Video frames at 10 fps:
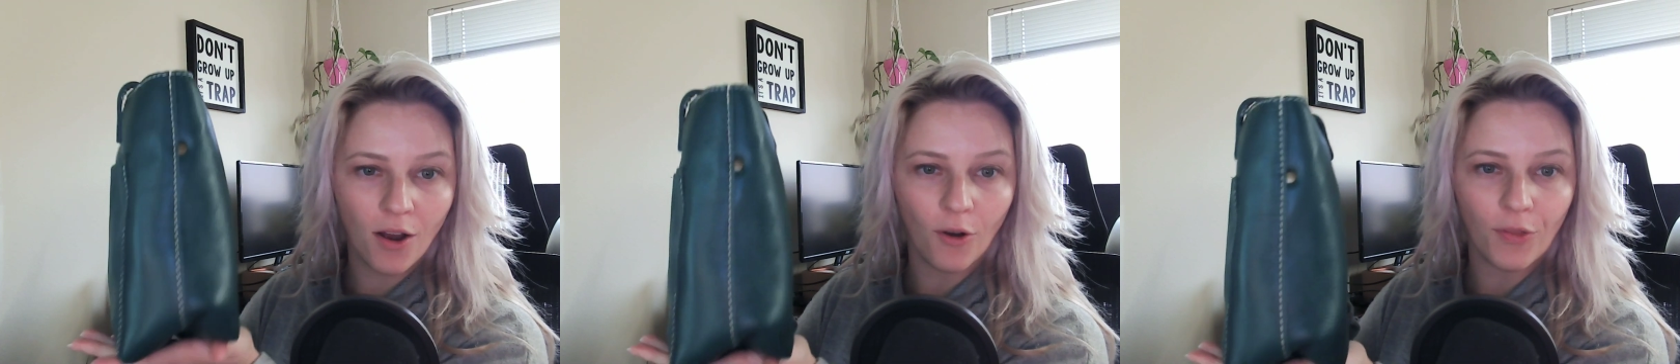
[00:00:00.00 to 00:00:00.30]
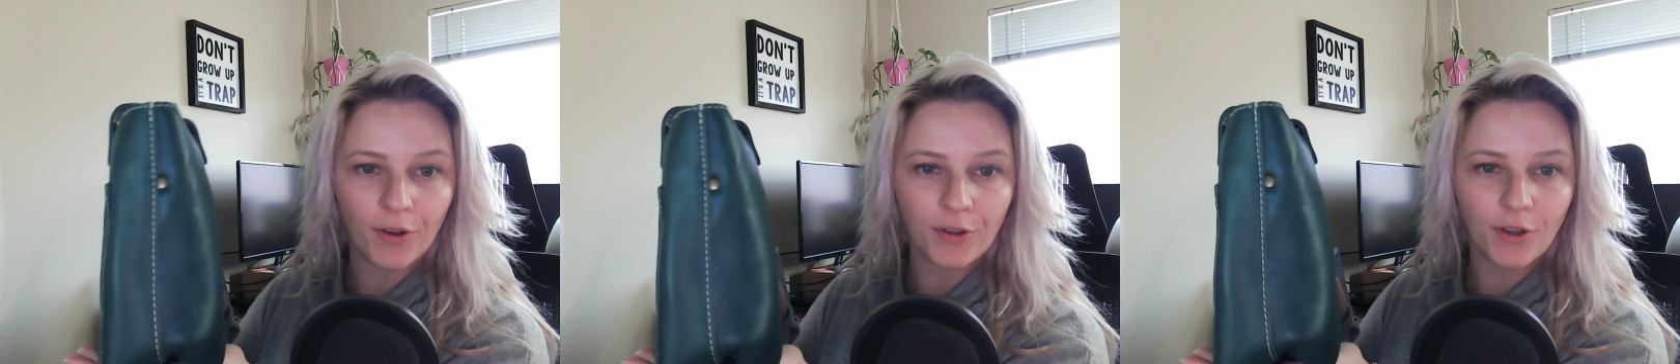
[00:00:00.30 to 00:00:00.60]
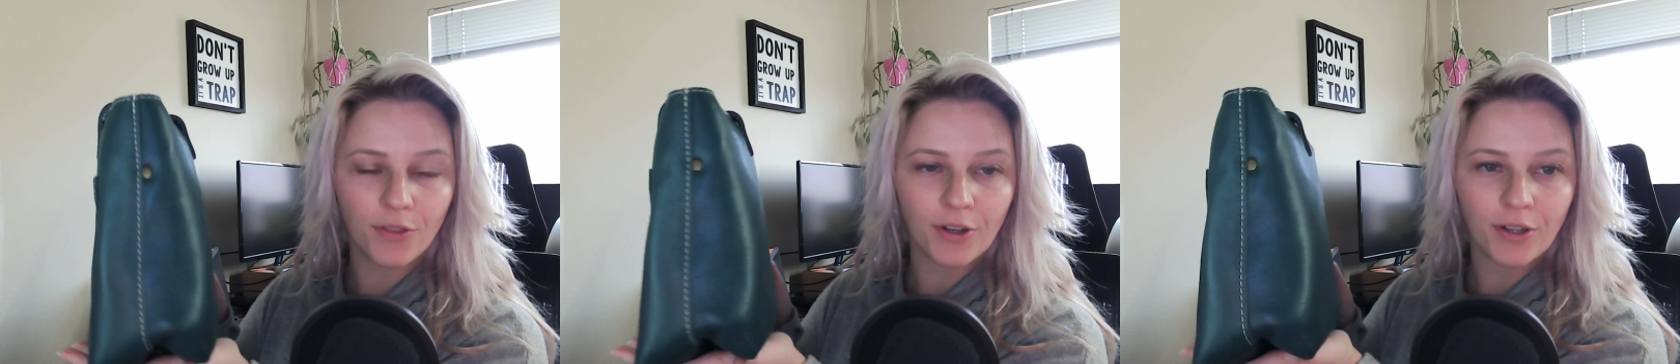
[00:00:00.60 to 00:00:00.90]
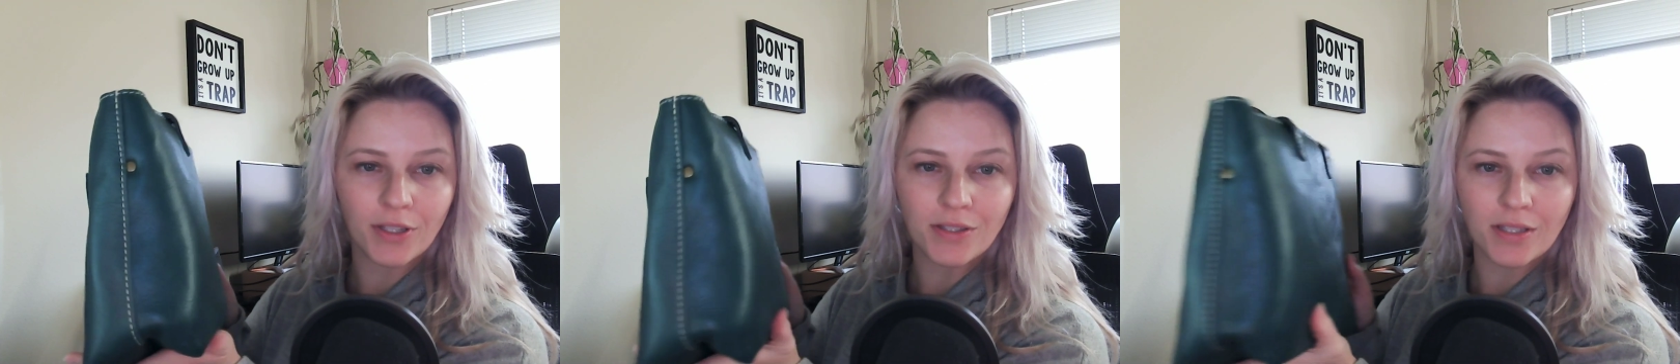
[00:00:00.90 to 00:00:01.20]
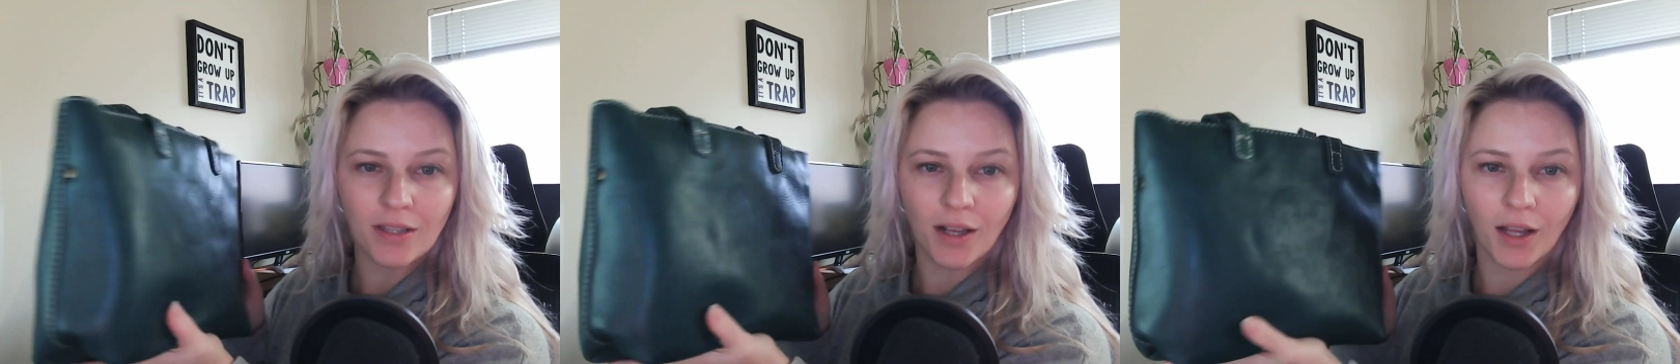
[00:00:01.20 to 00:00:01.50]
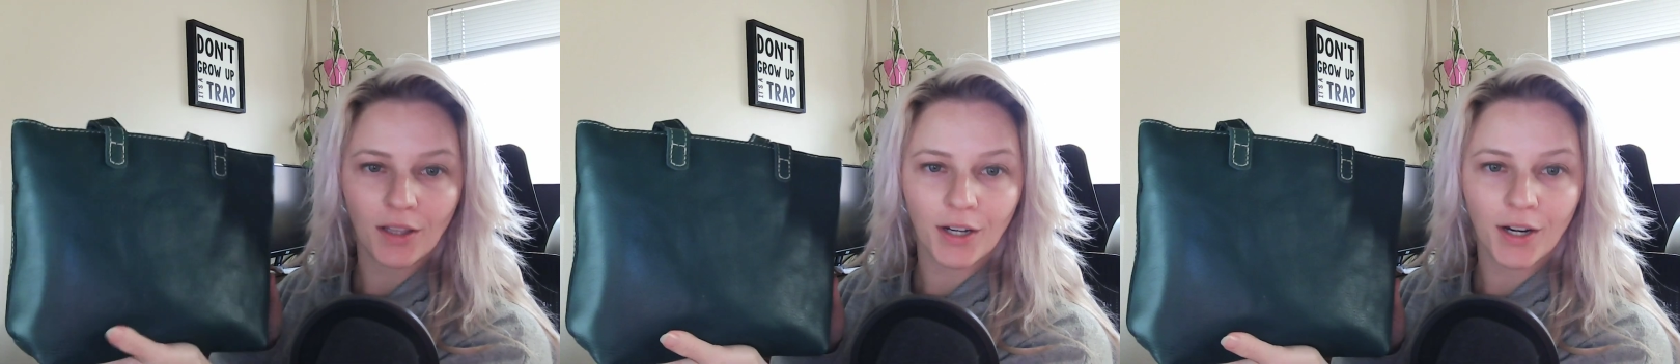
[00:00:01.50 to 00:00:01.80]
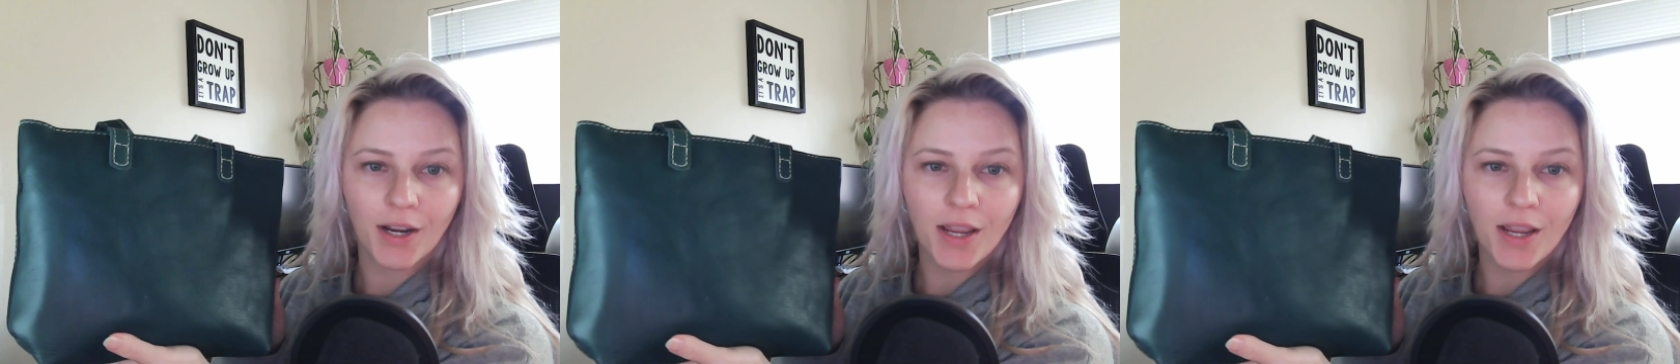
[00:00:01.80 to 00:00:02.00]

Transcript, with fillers: Oh, there you go. There you can see the color.